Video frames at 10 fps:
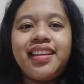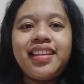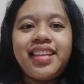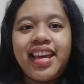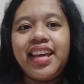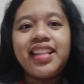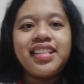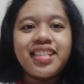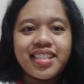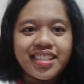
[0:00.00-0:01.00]
yeah,
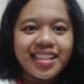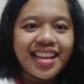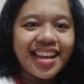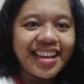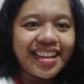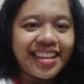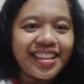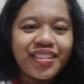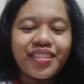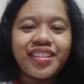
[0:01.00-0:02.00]
just
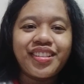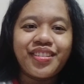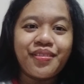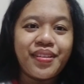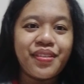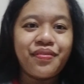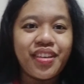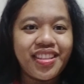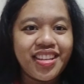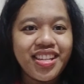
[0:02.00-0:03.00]
we
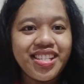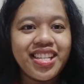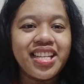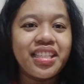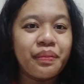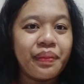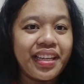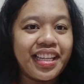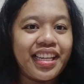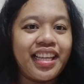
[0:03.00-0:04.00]
finish
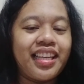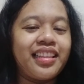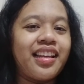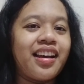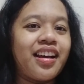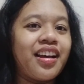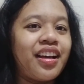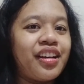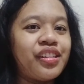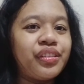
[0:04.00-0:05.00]
explaining the
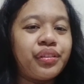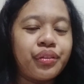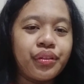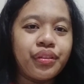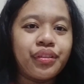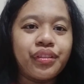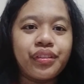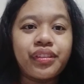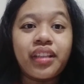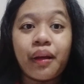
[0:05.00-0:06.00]
2
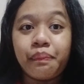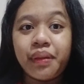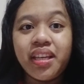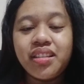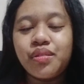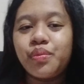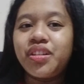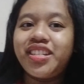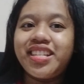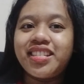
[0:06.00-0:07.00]
topics,
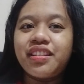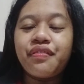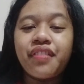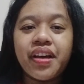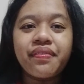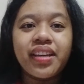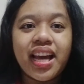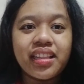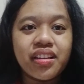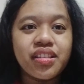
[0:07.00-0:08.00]
which is the 5
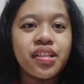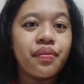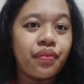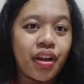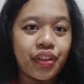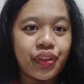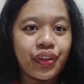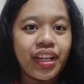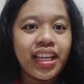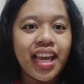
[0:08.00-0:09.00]
canons of
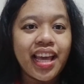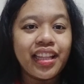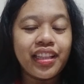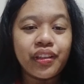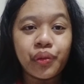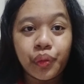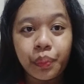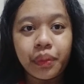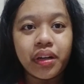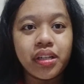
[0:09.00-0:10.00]
rhetoric and the 2
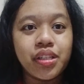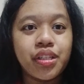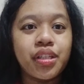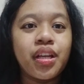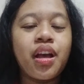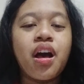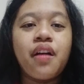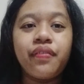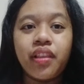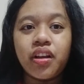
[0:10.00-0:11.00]
parts
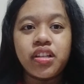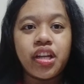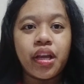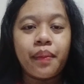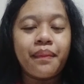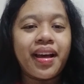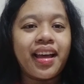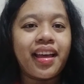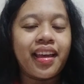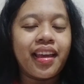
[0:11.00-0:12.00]
of logic
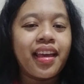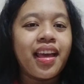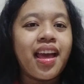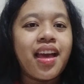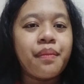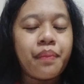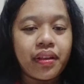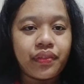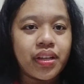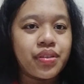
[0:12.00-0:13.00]
by
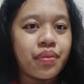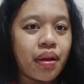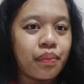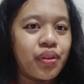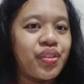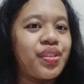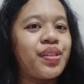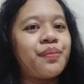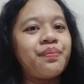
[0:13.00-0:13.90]
Petrus Ramus.